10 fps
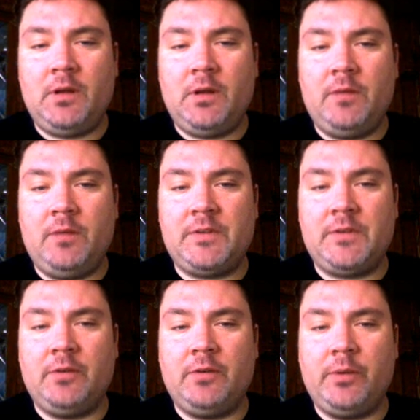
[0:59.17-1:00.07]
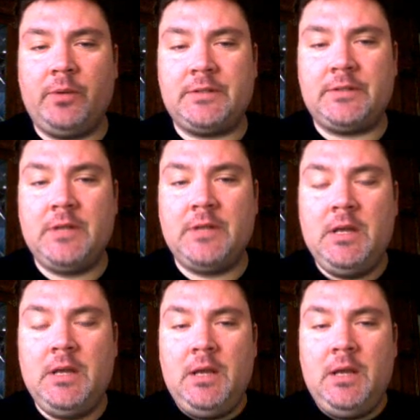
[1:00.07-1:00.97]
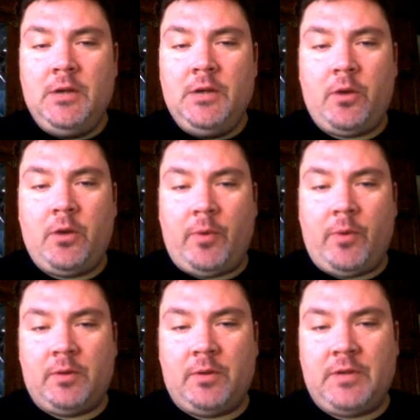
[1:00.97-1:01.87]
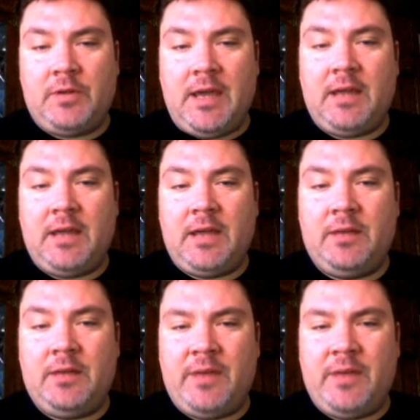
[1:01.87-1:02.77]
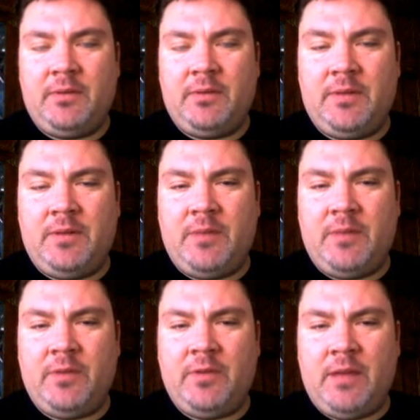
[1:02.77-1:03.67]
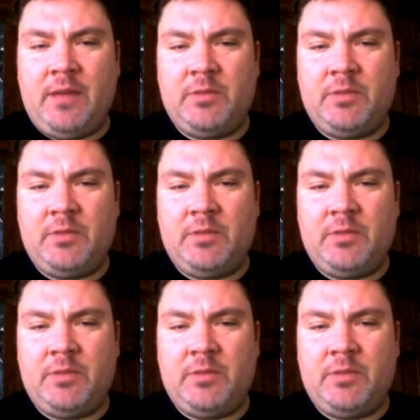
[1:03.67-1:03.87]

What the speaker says: for several reasons. New York Ripper was okay. That movie had a much